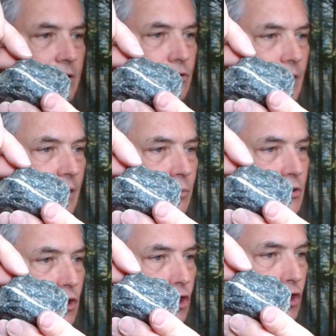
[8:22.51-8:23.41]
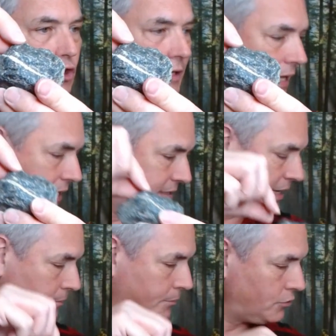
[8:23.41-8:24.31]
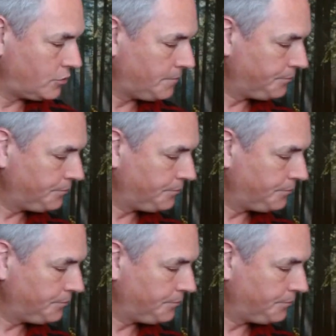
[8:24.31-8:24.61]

So that was a good example.